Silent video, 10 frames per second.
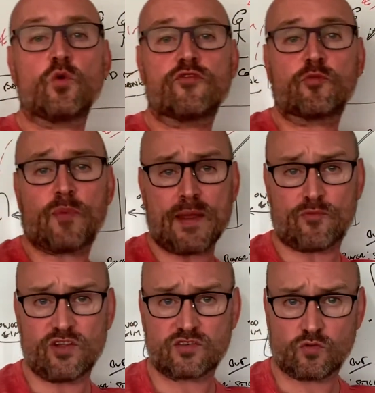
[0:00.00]
worth the
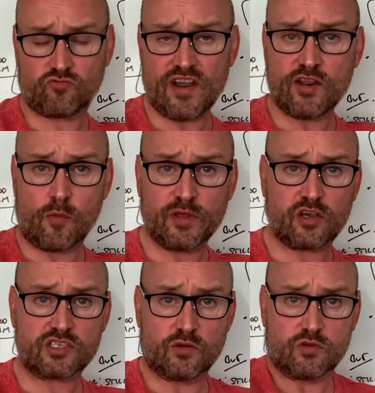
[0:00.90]
paper it's written on,
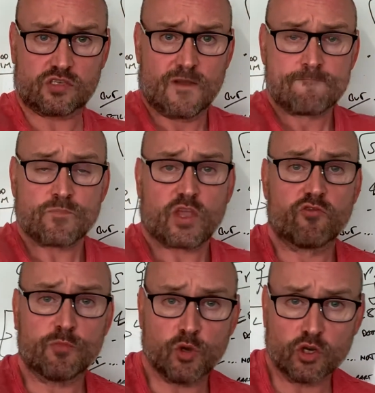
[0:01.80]
because it was a
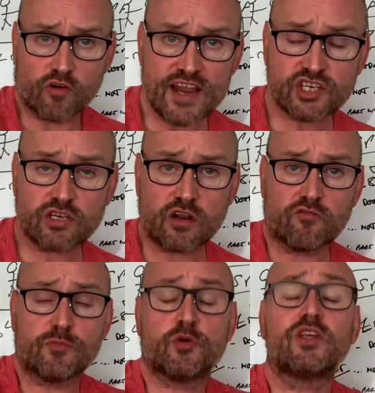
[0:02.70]

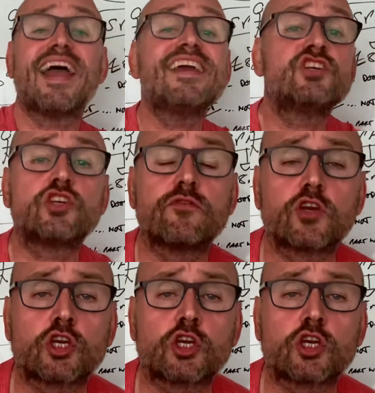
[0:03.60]
repudiation of the